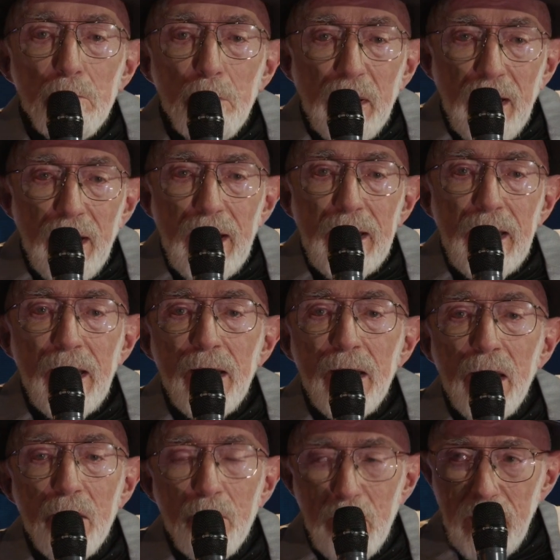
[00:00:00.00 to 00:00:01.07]
But I
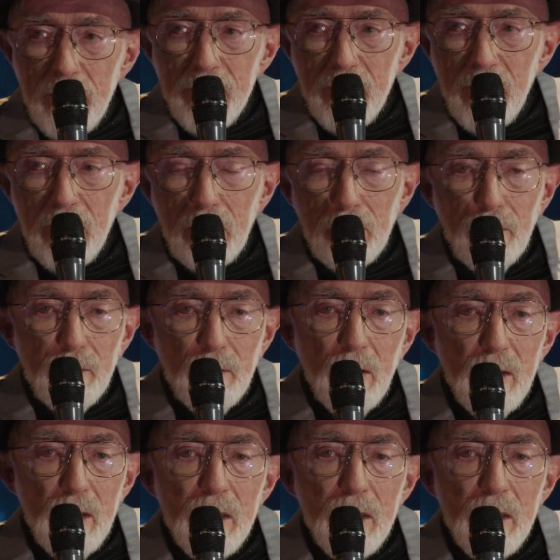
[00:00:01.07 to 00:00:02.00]
myself